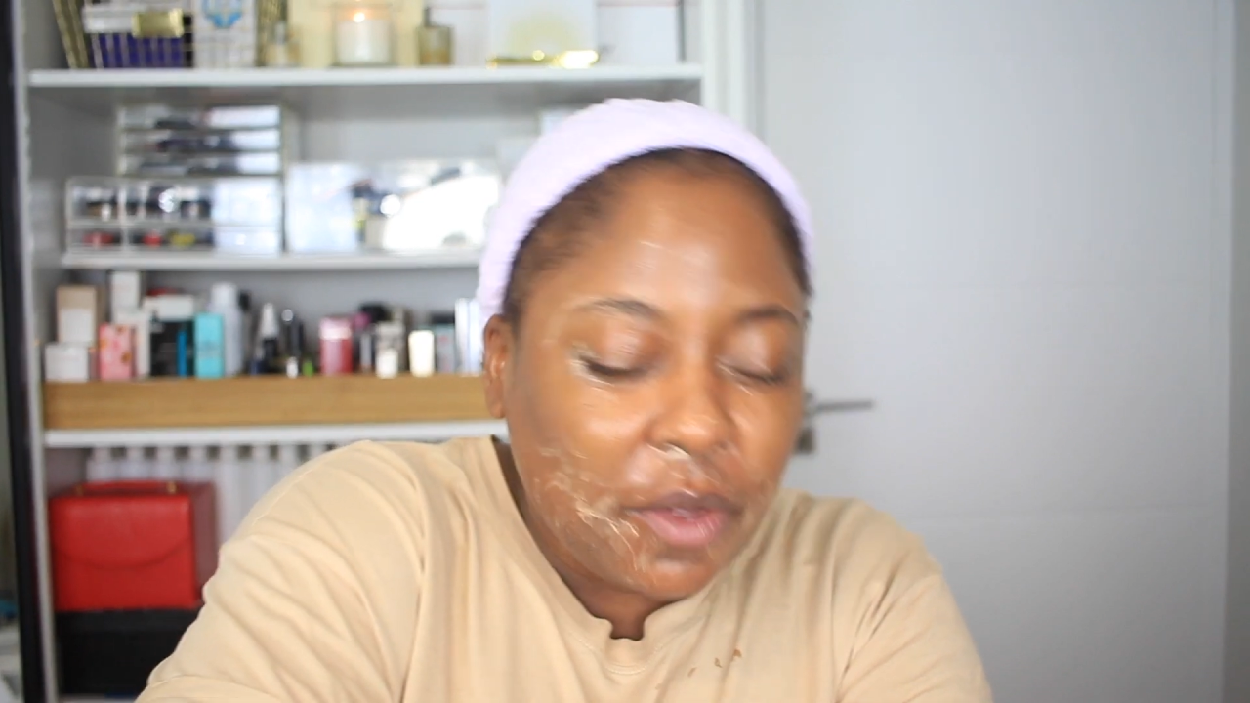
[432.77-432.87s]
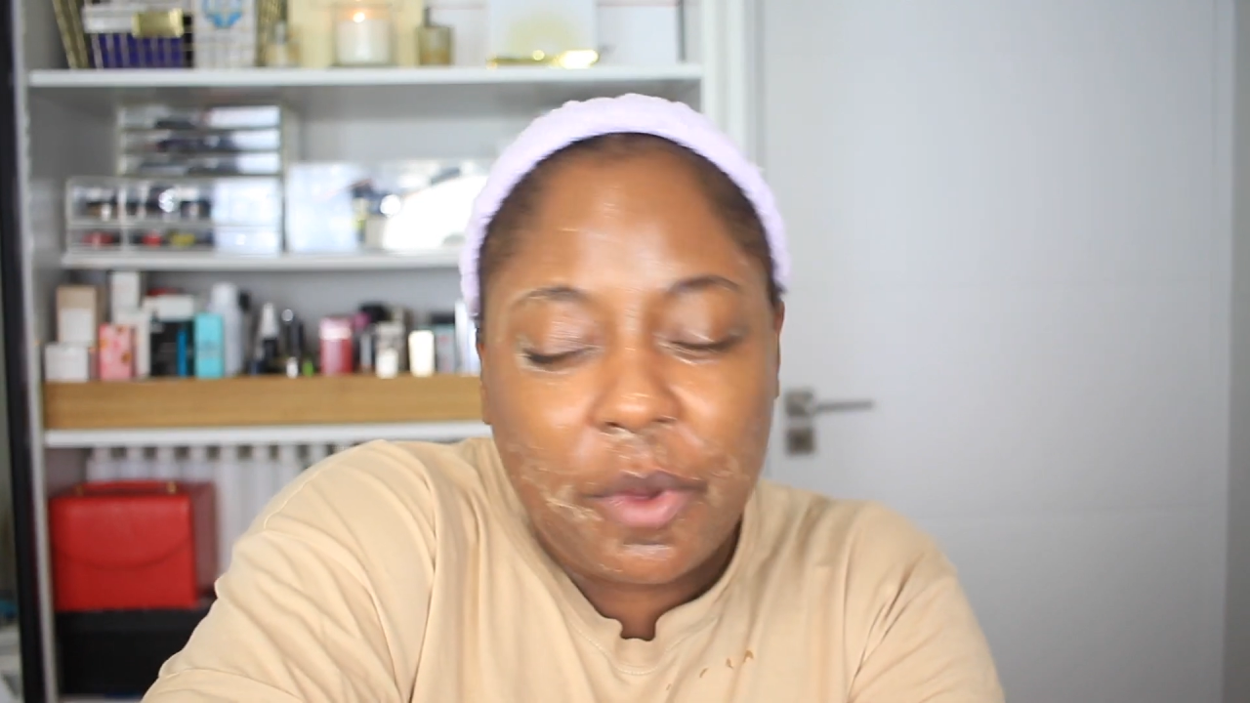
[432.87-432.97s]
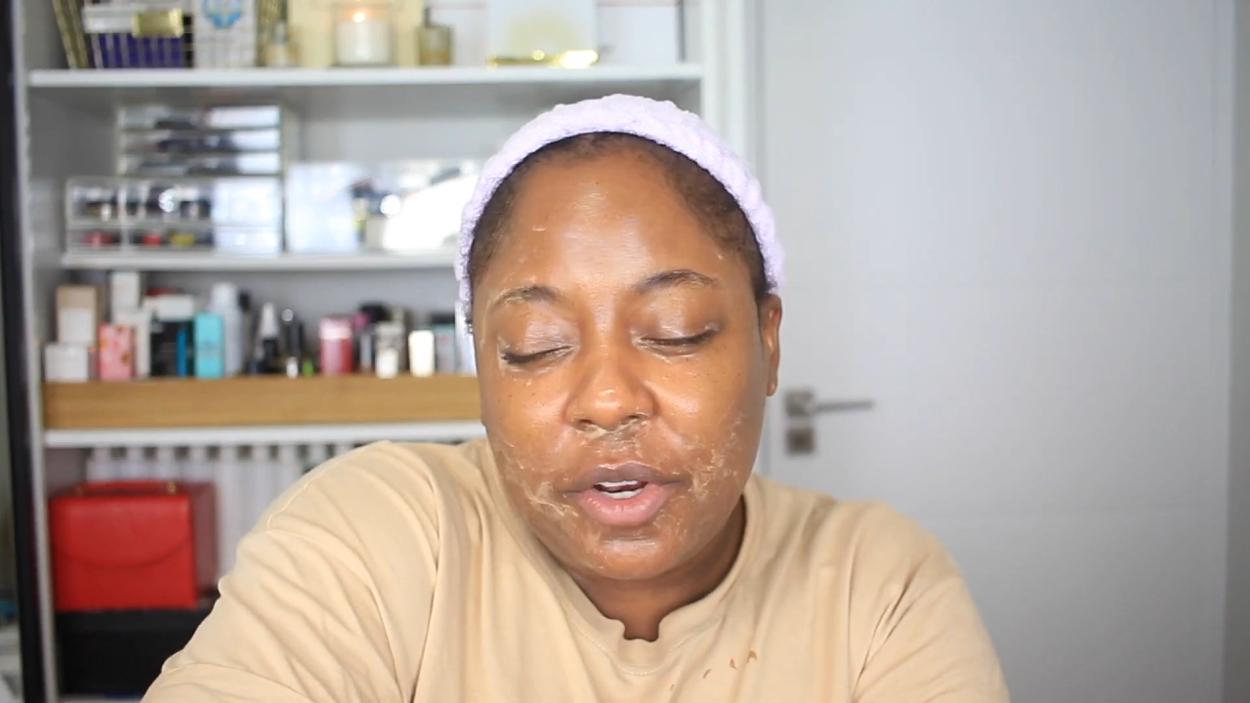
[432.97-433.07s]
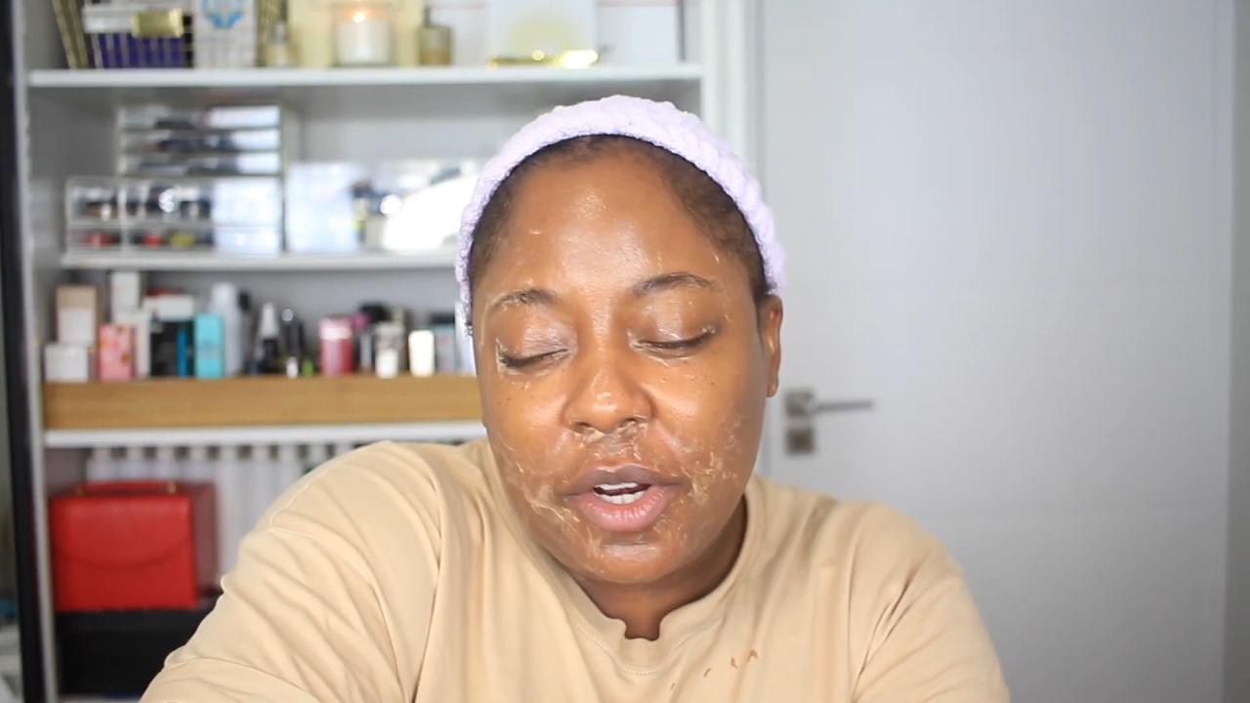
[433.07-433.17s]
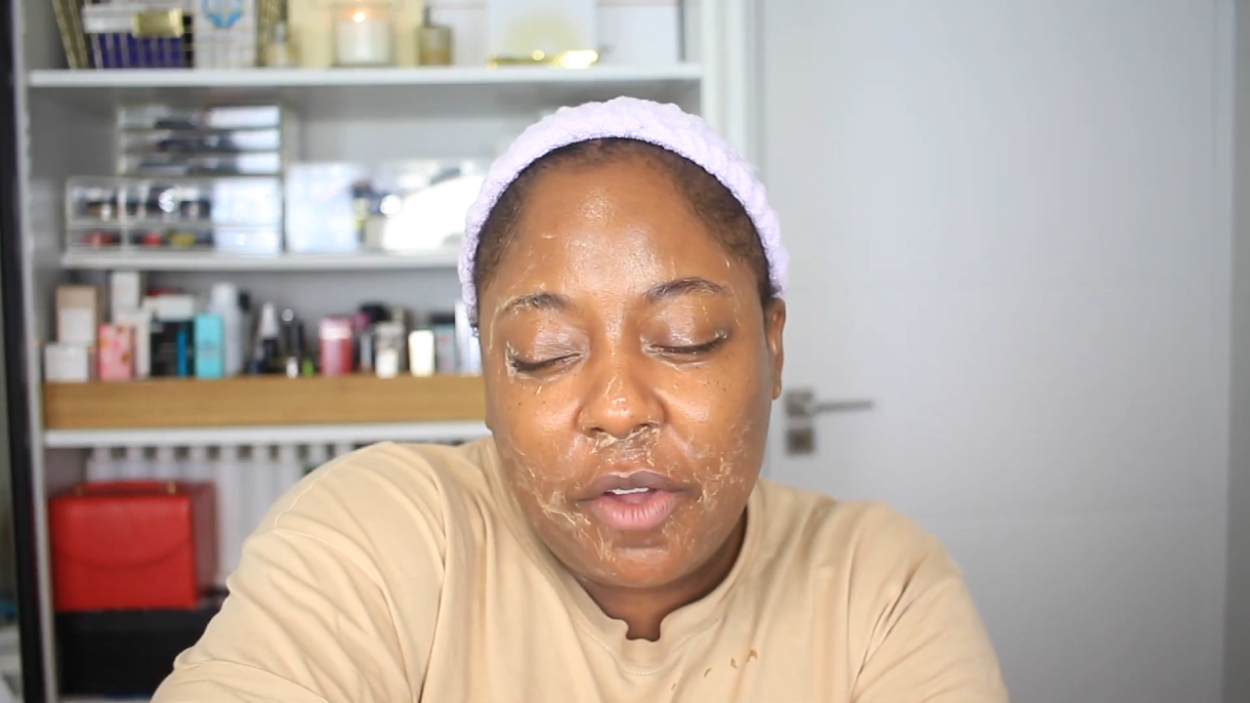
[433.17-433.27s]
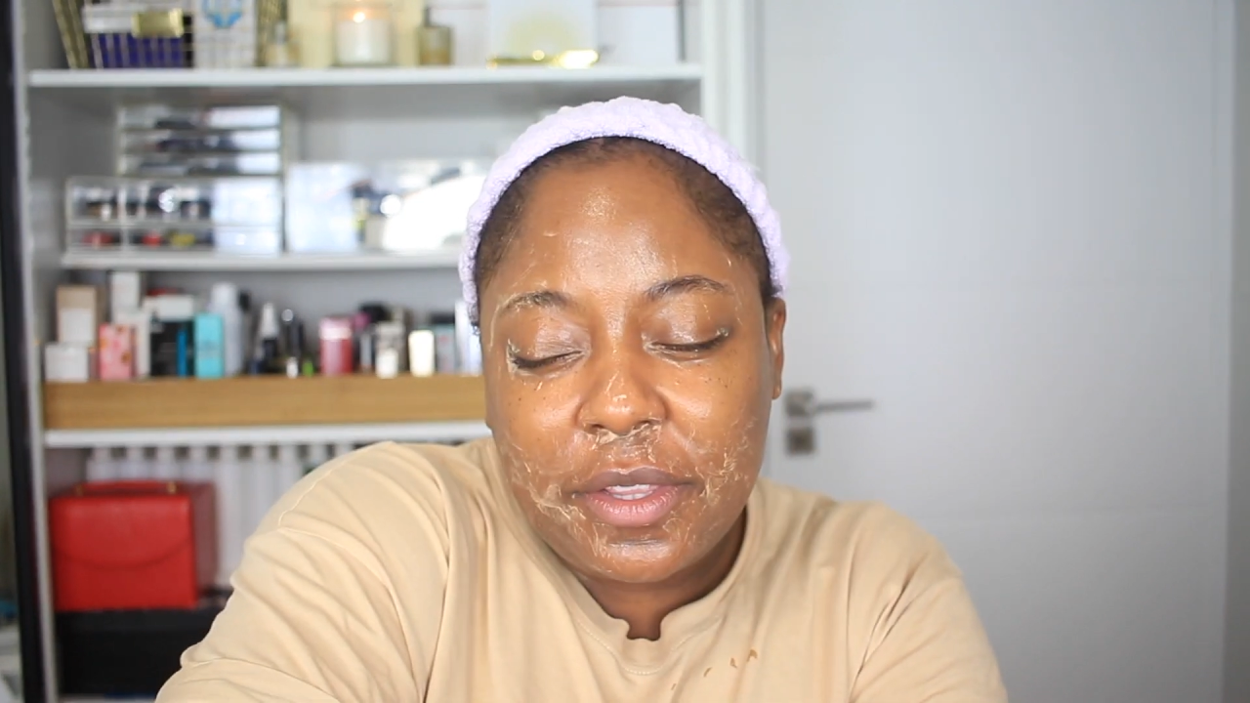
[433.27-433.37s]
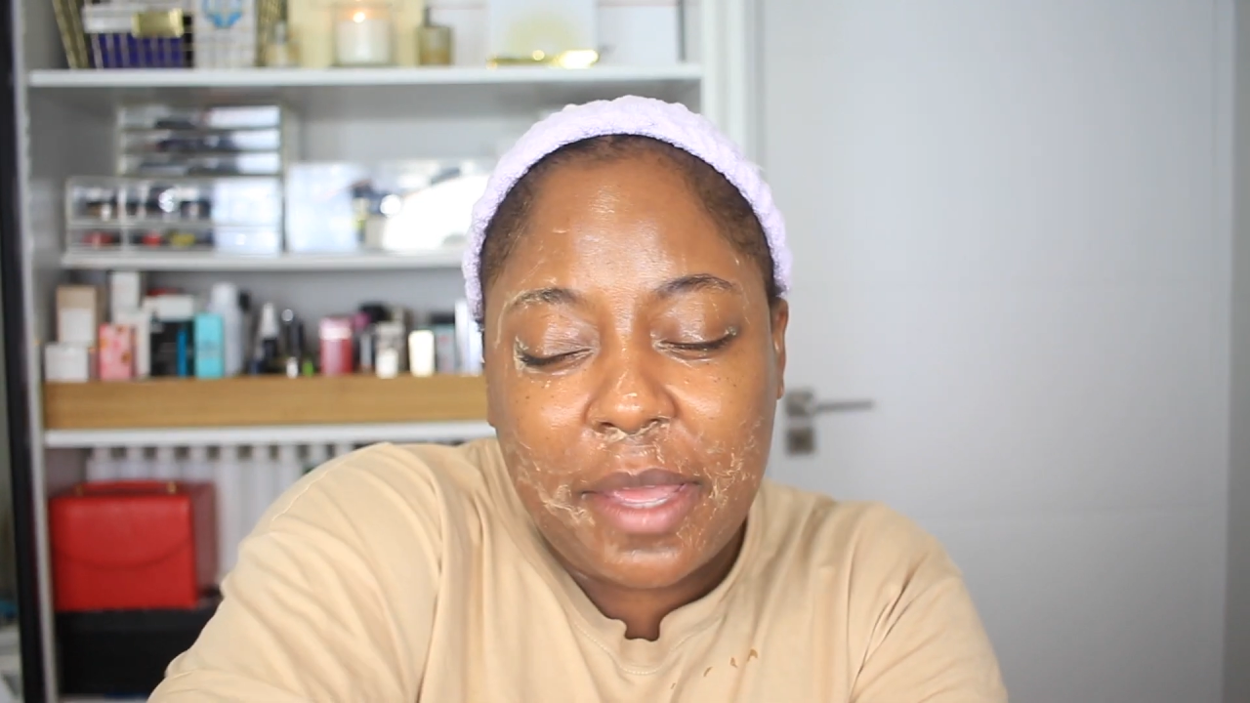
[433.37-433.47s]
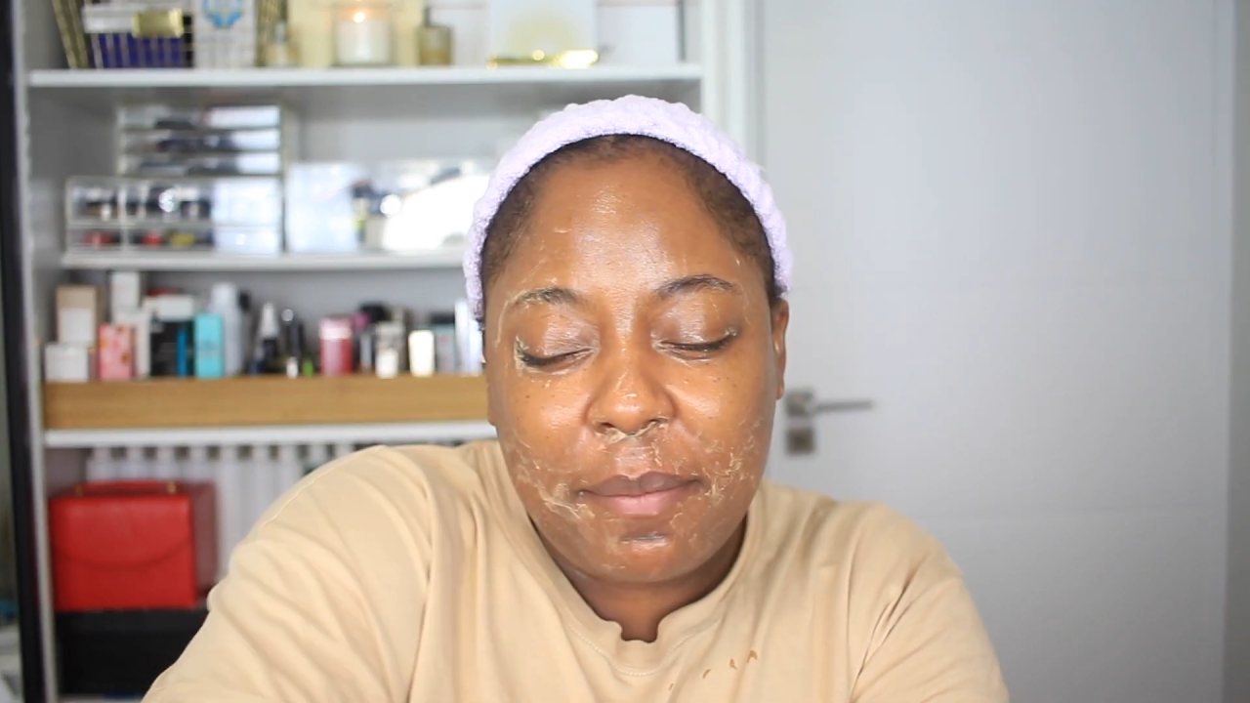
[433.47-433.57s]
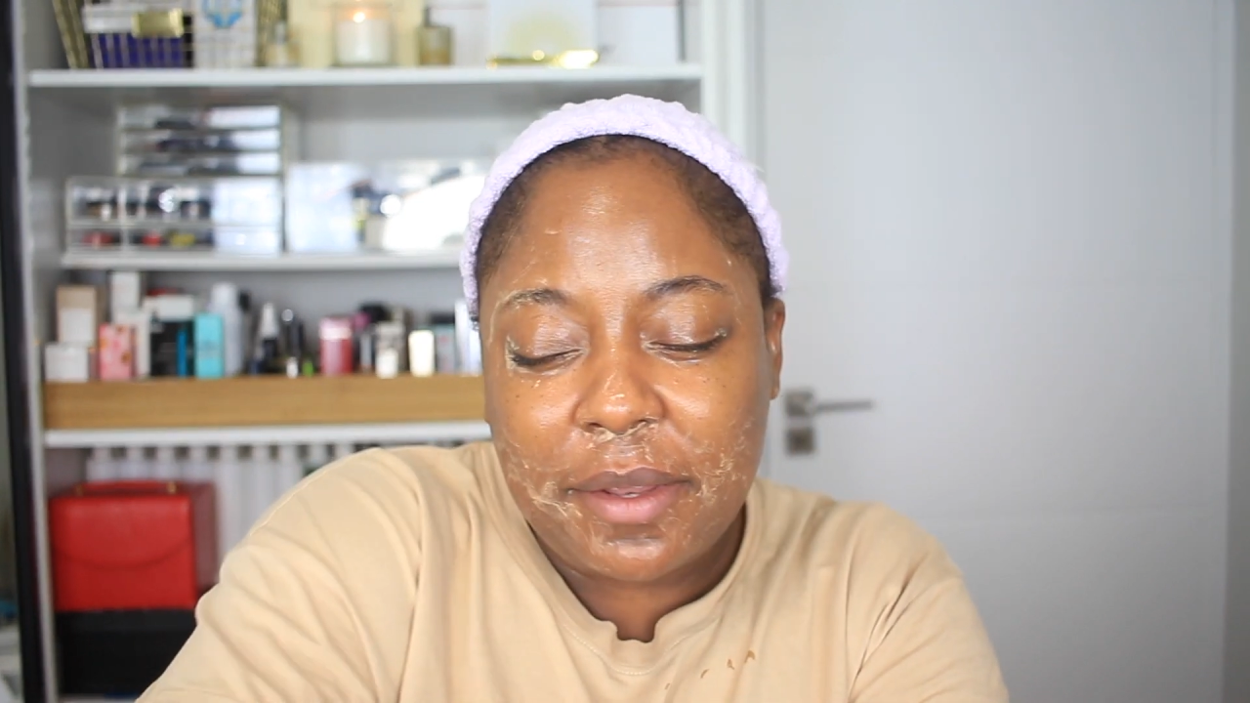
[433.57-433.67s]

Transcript: on a long day,